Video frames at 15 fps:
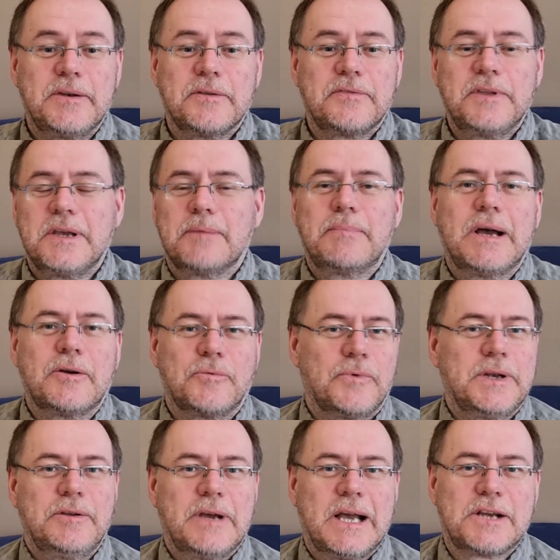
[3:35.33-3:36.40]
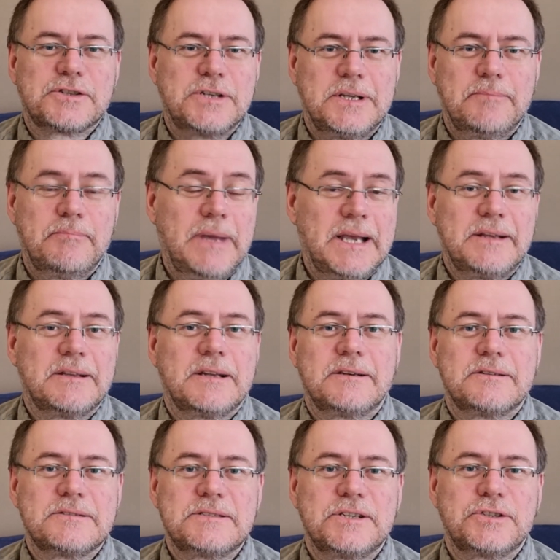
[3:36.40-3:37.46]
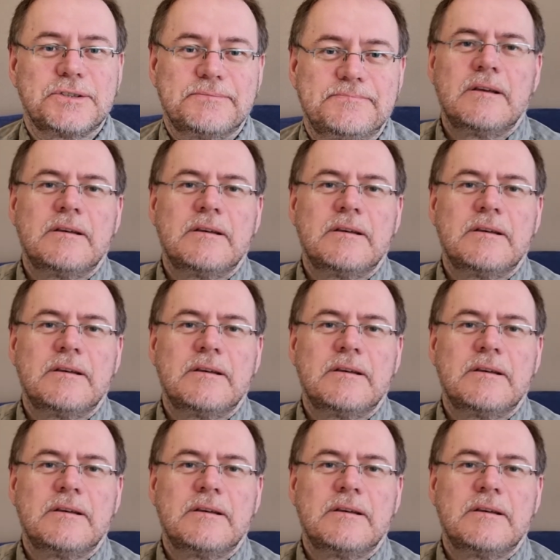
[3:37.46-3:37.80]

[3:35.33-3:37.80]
to think about when you actually make that decision.